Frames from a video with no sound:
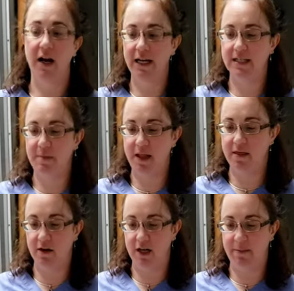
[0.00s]
All right, it's
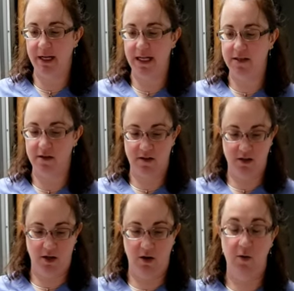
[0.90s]
been 30 minutes,
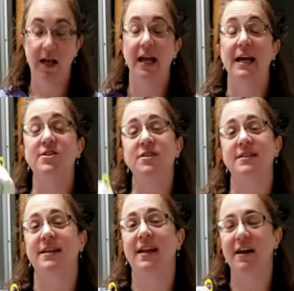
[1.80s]
so, and
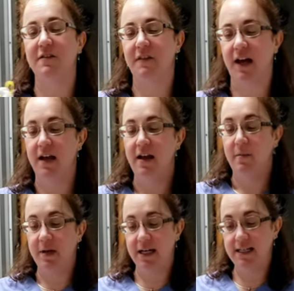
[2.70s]
just to clarify,
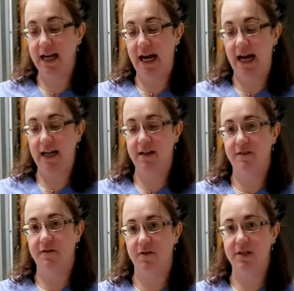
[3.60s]
because I
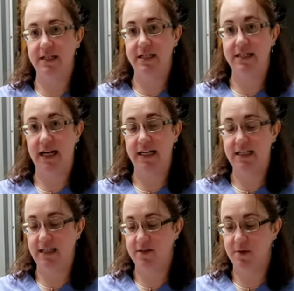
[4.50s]
added the fluorescein
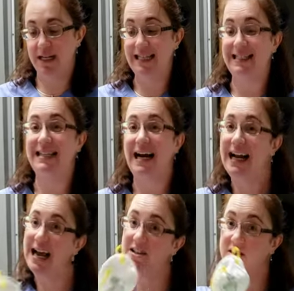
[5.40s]
dye to this one, I did
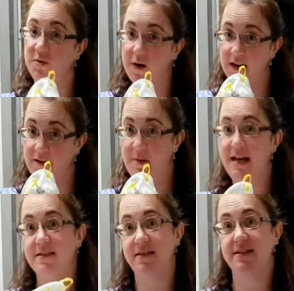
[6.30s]
not actually wear the
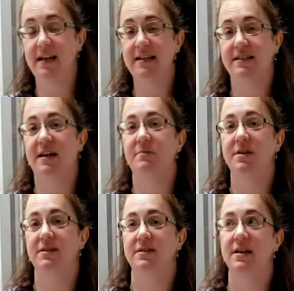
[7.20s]
mask this last time
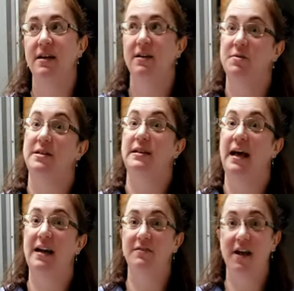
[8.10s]
because there's a
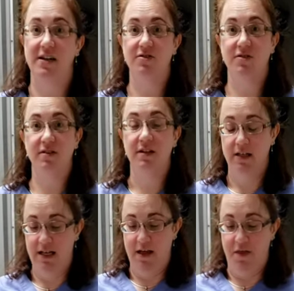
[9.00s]
lot of extra
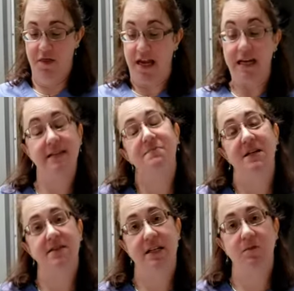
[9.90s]
things
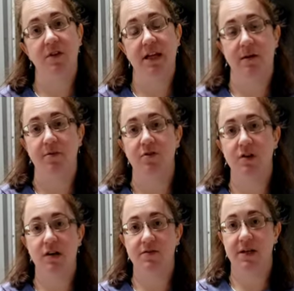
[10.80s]
mixed in with the
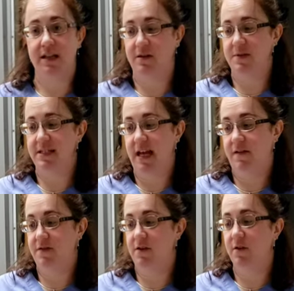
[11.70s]
albuterol, so I didn't think it was
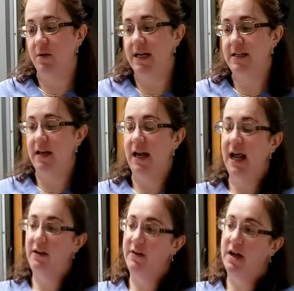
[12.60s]
safe. So I, I
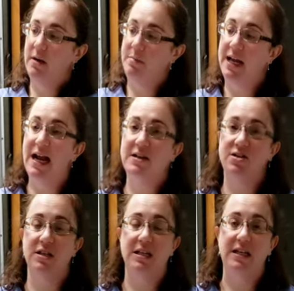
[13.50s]
held it up, but I
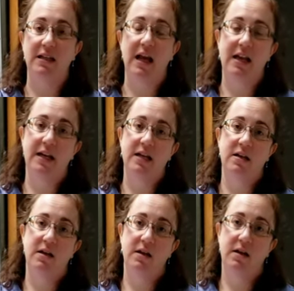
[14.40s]
actually let
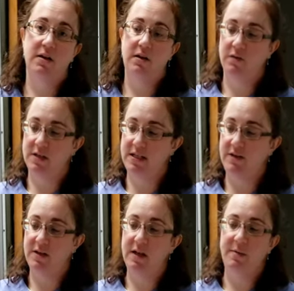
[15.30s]
it
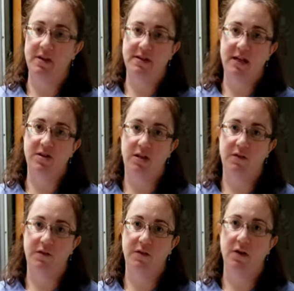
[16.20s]
receive the
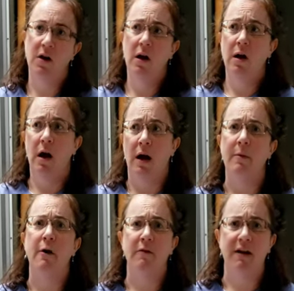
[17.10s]
nebulization for
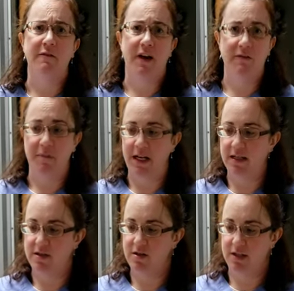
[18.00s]
around five
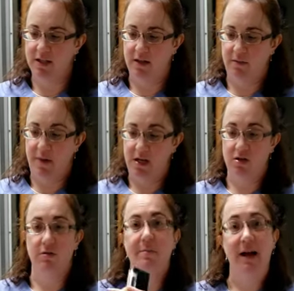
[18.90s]
minutes just to make
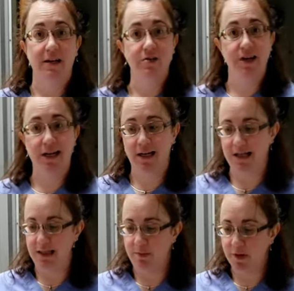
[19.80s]
sure we penetrated
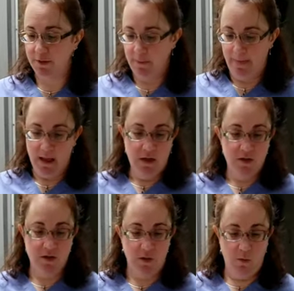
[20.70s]
it deeper.
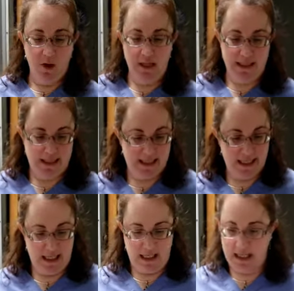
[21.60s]
So we're gonna
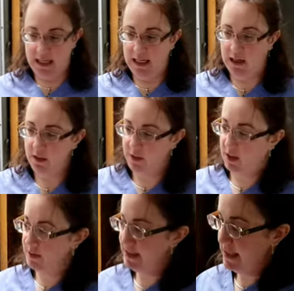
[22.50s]
see, we
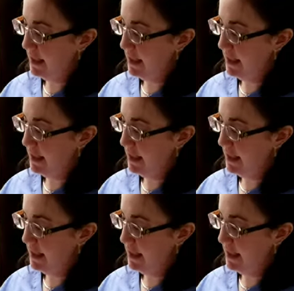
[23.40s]
don't